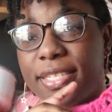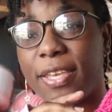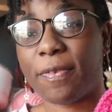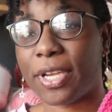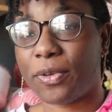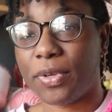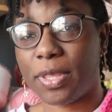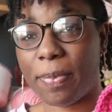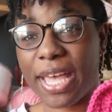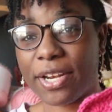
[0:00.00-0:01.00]
see if I could read
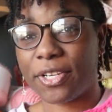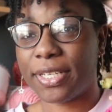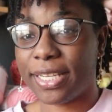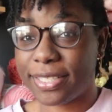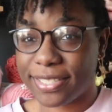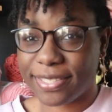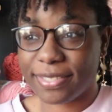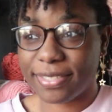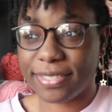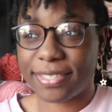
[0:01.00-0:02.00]
the pattern. It's
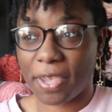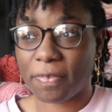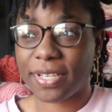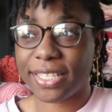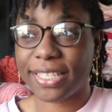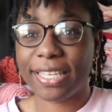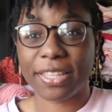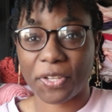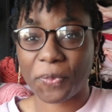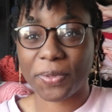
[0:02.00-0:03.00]
definitely a
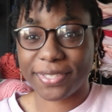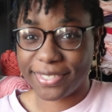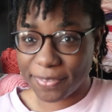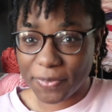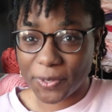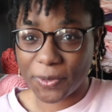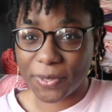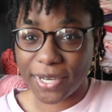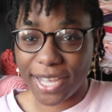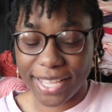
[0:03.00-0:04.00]
little
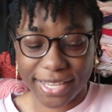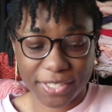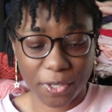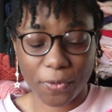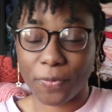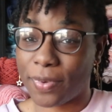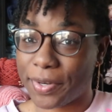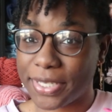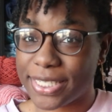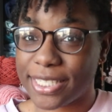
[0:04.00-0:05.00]
difficult. I had to go
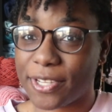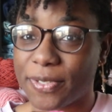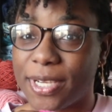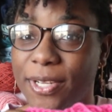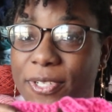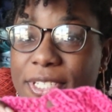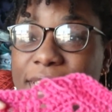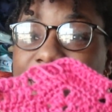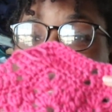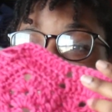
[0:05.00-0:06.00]
very slow to
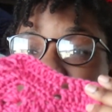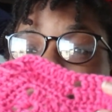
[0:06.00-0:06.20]
understand it,